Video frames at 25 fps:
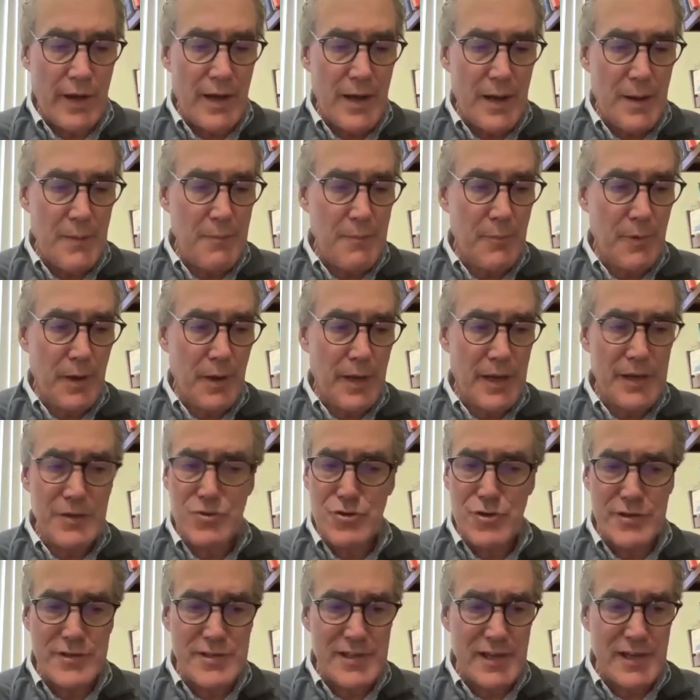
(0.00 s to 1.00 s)
Um,
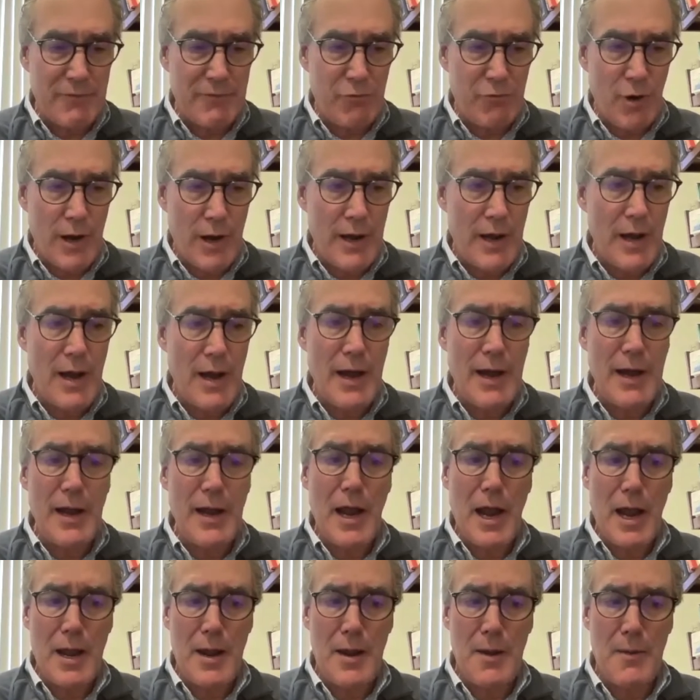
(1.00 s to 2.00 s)
and just
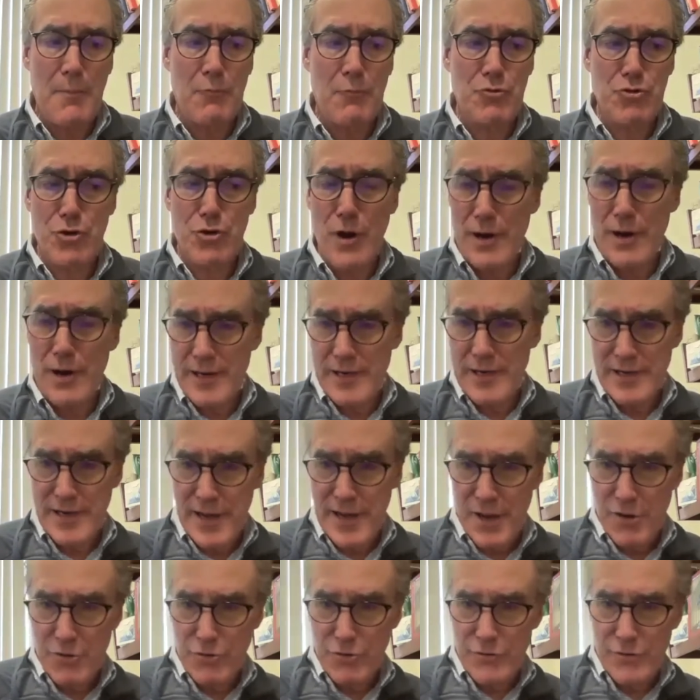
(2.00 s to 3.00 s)
FYI, I am trotting
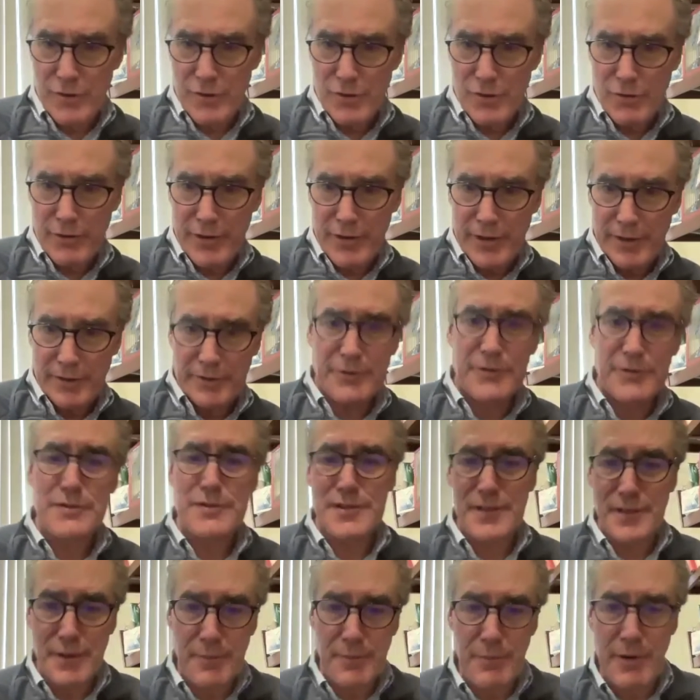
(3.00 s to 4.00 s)
down to the clinic to
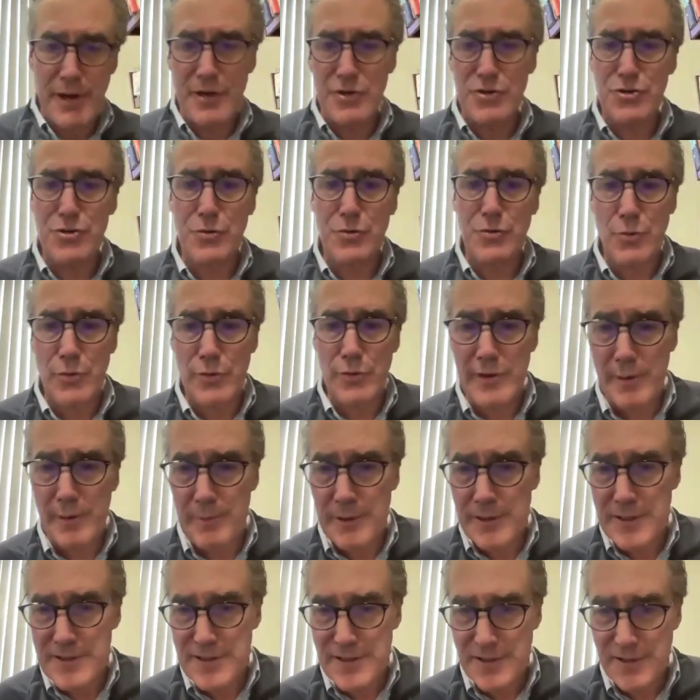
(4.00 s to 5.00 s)
see a patient with
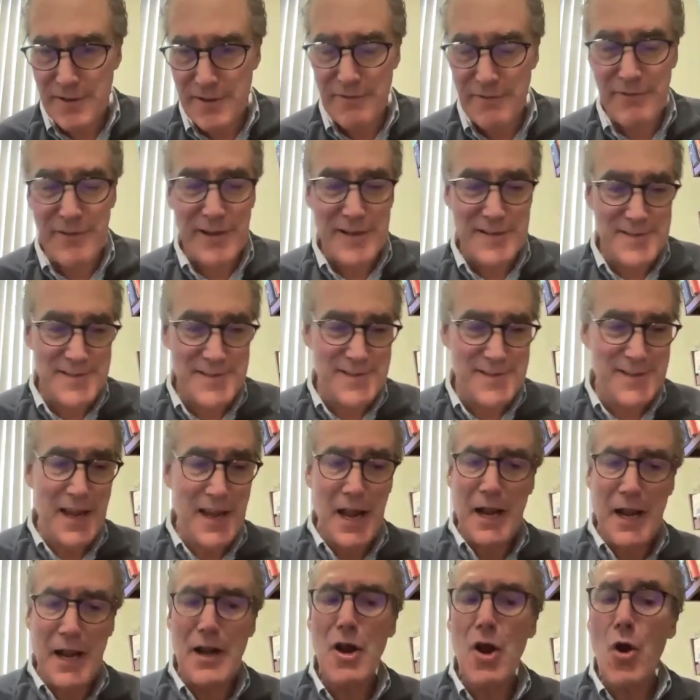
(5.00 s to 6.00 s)
ME/CFS,
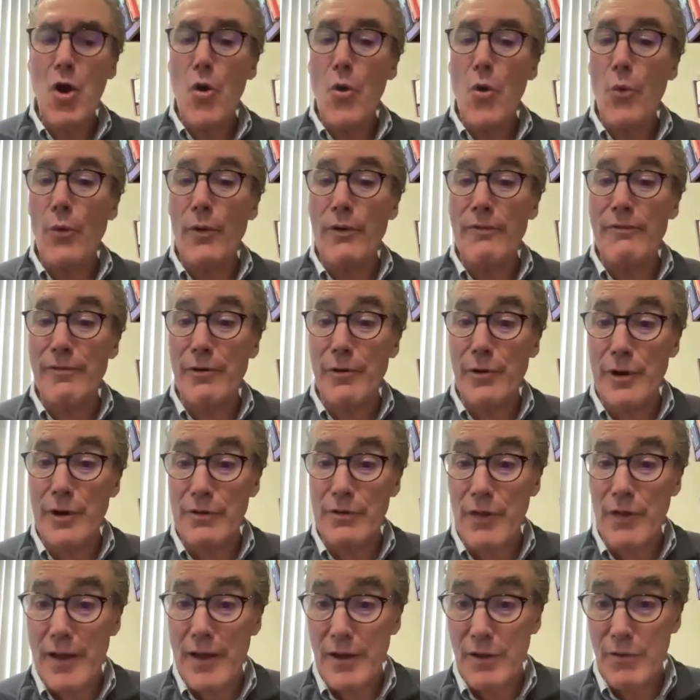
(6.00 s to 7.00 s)
and we very
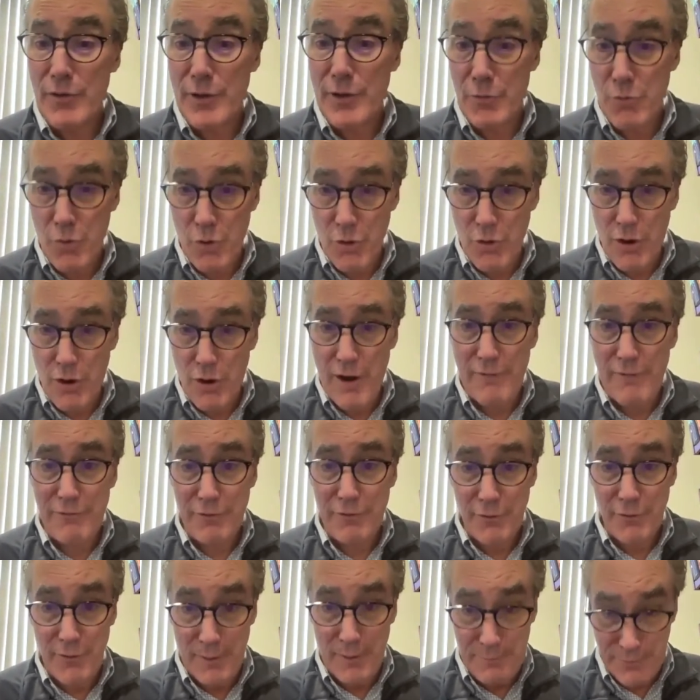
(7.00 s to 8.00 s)
likely will
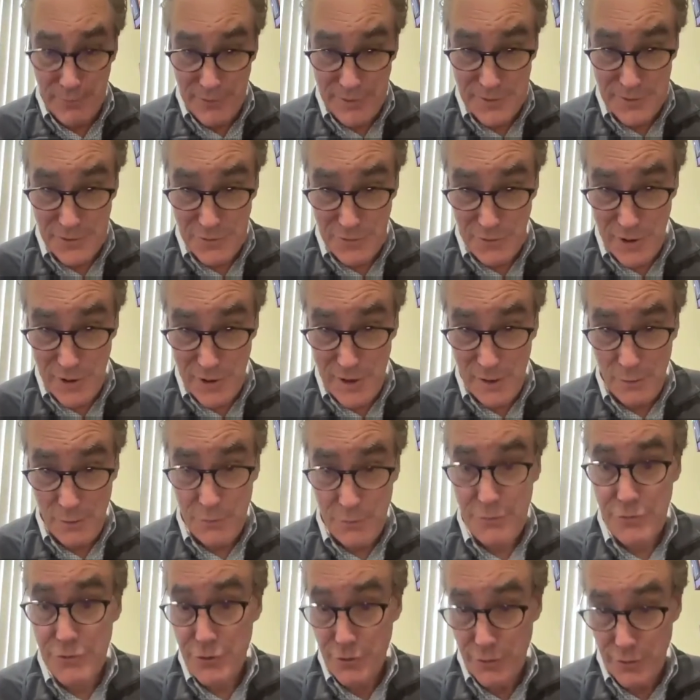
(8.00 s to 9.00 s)
offer up this
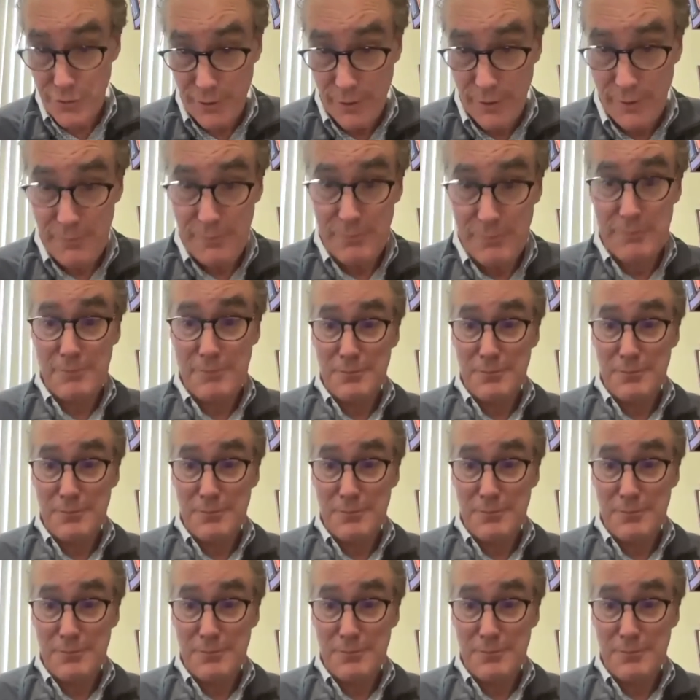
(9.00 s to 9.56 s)
trial to her.